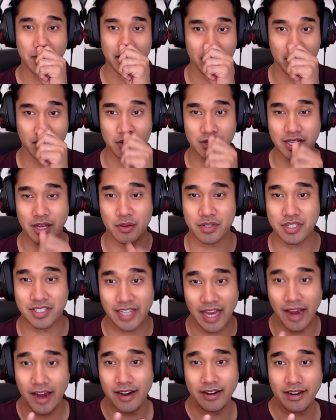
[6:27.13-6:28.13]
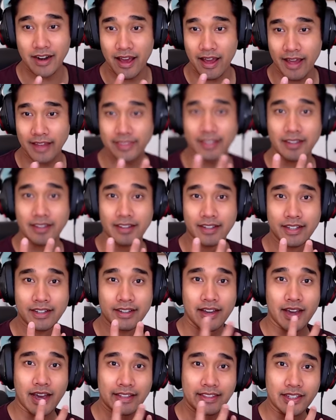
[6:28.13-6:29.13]
nose. I was scared and I had
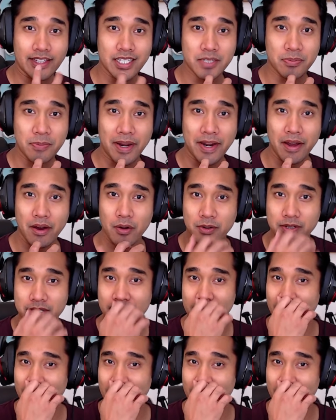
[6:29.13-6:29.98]
to itch my nose and